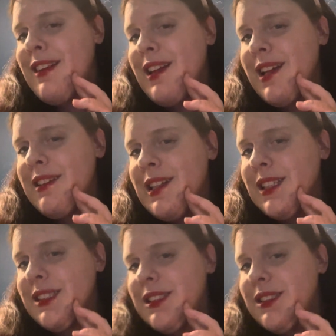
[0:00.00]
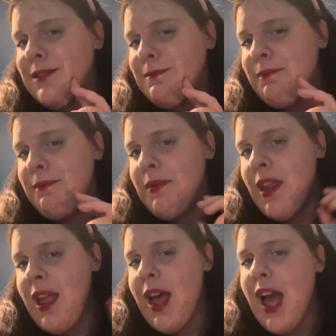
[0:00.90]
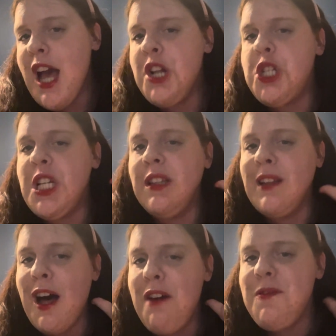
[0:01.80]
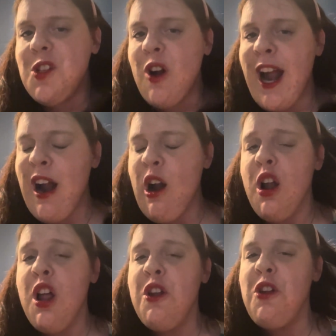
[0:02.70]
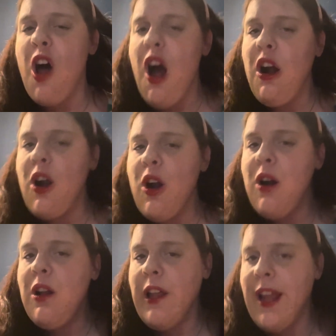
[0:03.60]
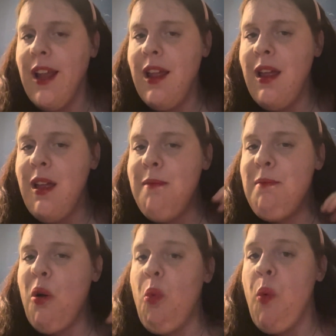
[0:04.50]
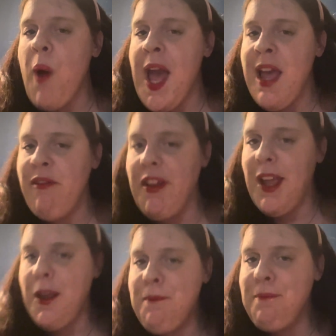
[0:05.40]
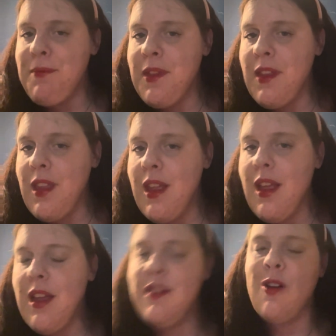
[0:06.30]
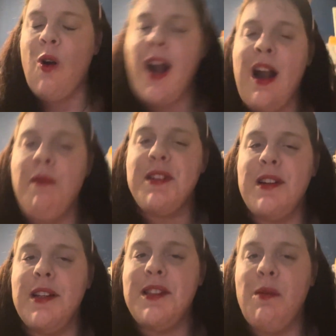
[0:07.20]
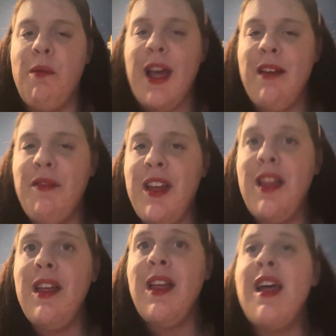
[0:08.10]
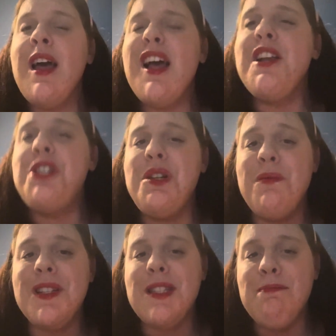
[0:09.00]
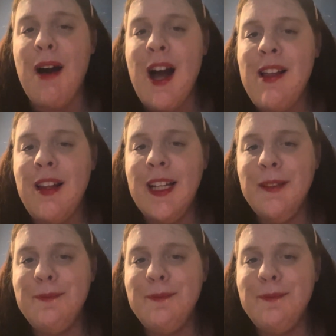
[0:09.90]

like this. And she loves her hair, not curly, but wavy. And so her hair was nice and wavy, and she was smiling.